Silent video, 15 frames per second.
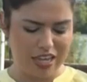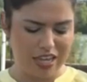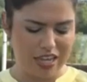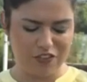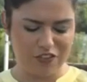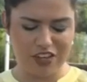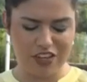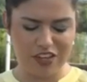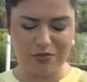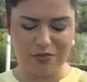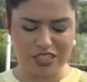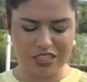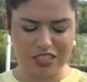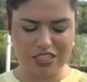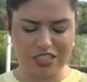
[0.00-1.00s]
and the
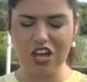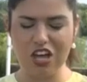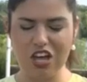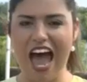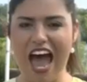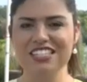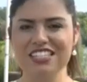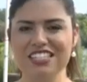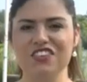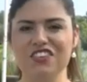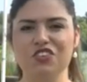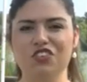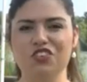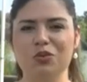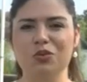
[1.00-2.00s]
family is still
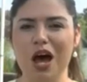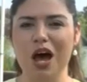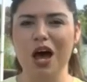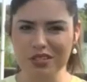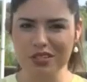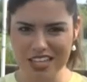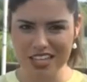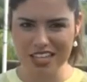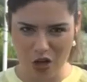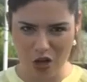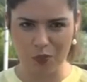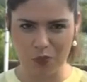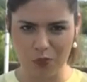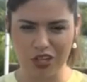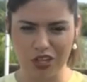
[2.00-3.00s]
asking for the public's
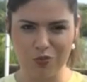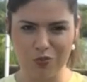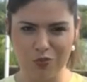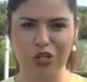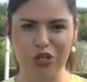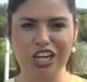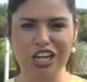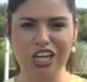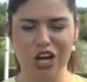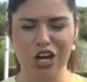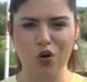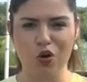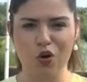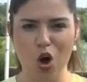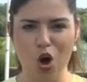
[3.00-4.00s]
help in bringing
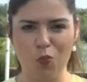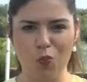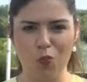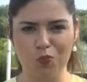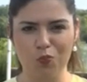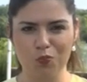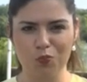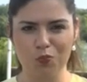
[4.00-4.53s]
Echo home.